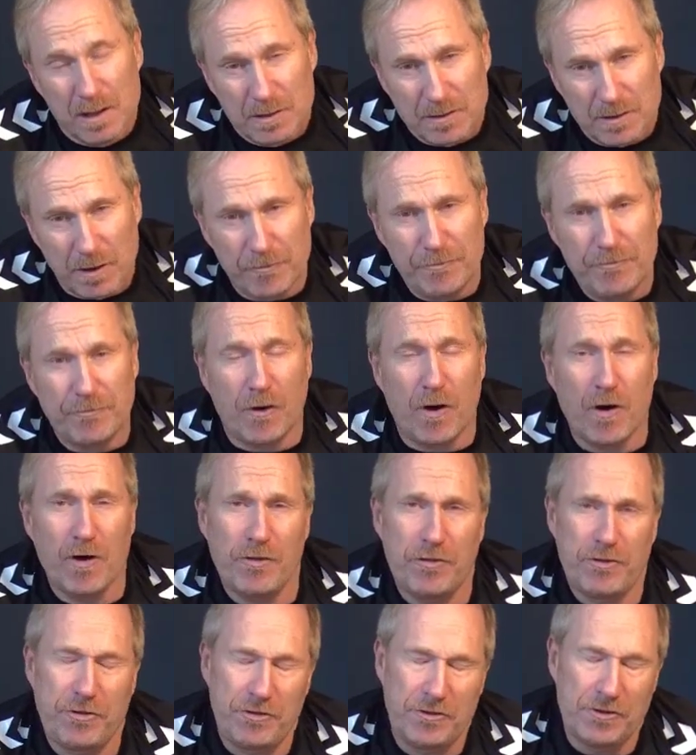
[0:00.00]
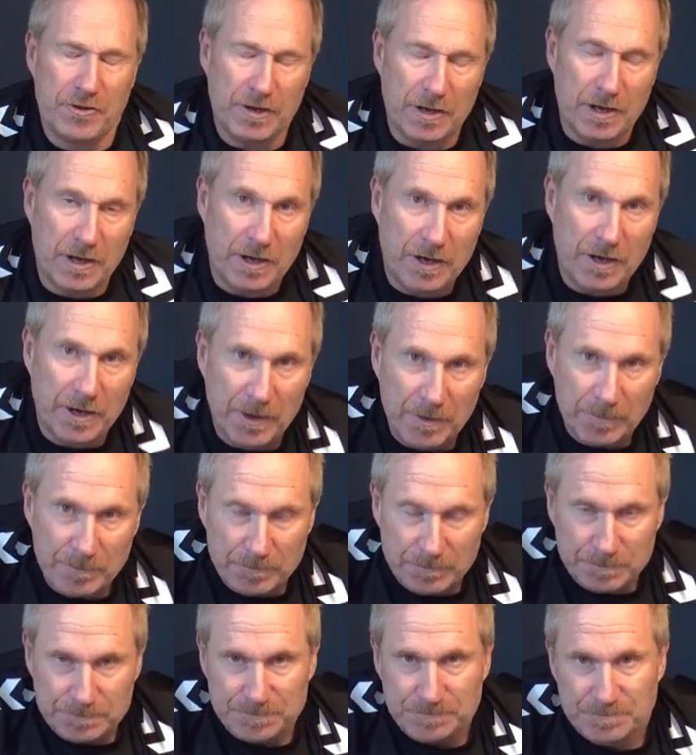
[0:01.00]
The
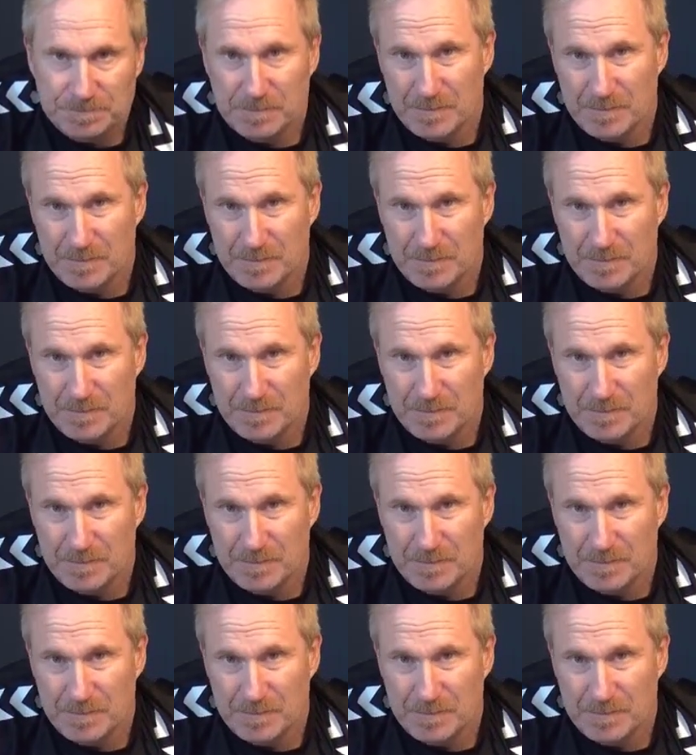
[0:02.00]
4th